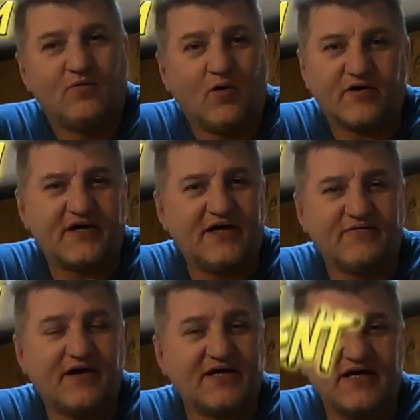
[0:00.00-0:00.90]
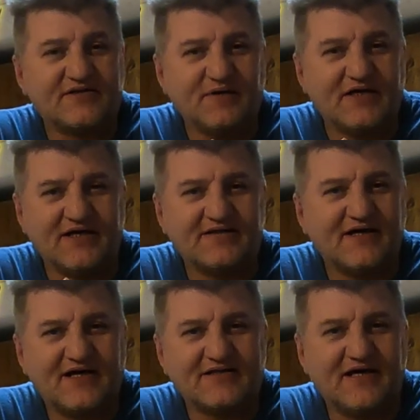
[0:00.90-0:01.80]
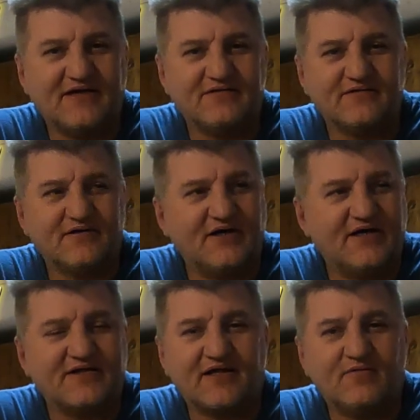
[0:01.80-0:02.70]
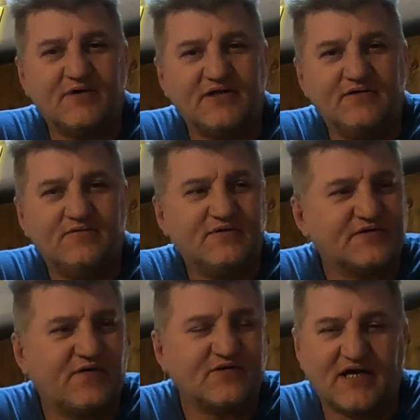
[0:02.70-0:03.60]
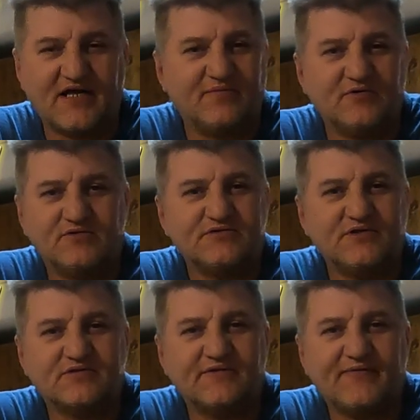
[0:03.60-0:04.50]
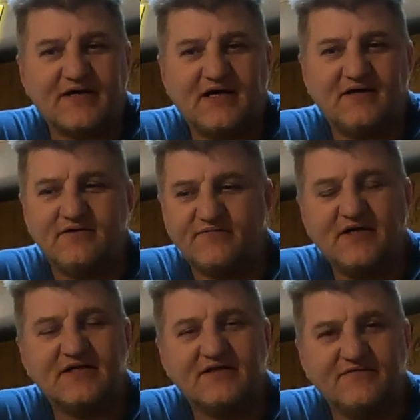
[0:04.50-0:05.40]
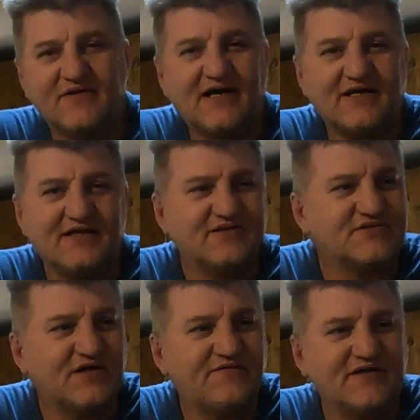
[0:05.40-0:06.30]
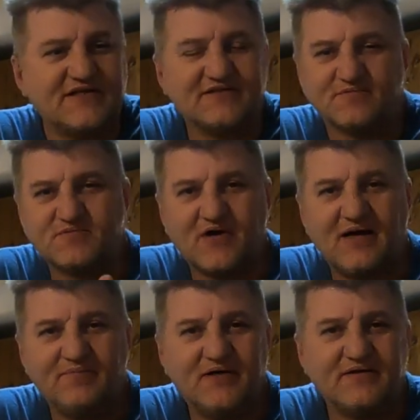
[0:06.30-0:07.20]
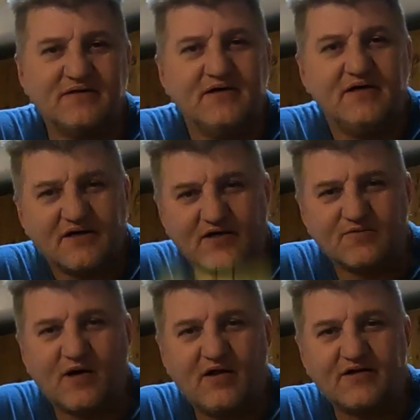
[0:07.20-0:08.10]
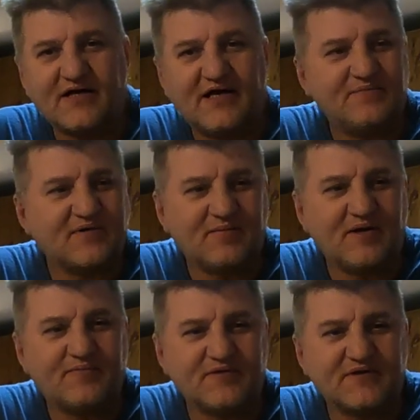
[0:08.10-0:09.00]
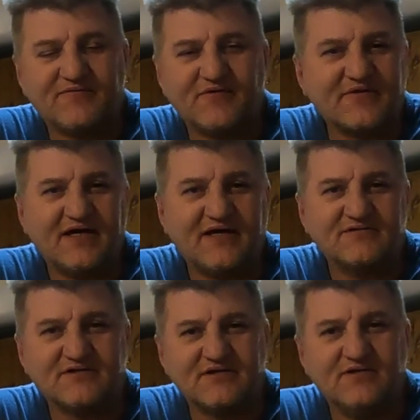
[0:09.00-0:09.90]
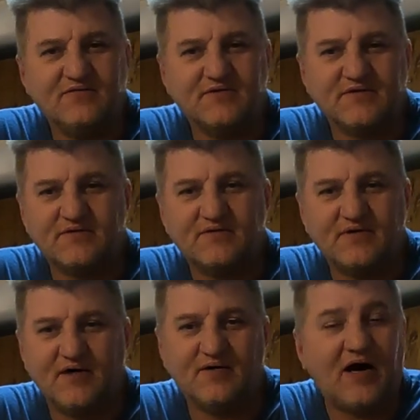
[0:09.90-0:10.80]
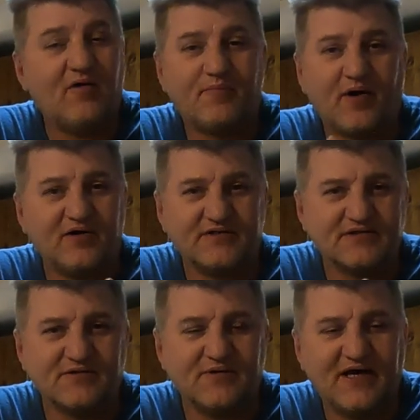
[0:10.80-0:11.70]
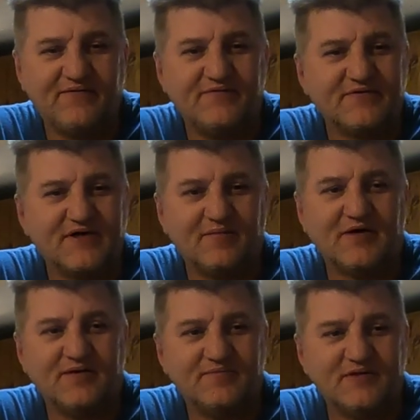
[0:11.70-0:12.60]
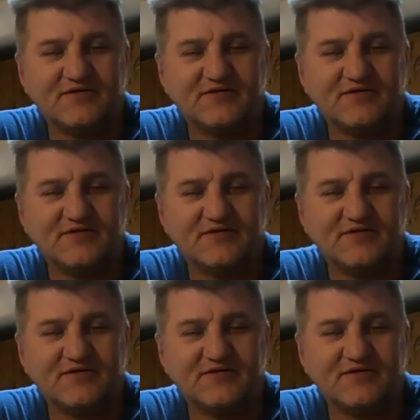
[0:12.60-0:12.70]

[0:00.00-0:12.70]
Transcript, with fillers: water ca rain catchment, anything like that, uh, anything that we do as far as animals, you know, stuff like that. If you hit, if you like any of this stuff, hit that subscribe button because we're all the time coming up with different things to do and uh, all projects that we have coming up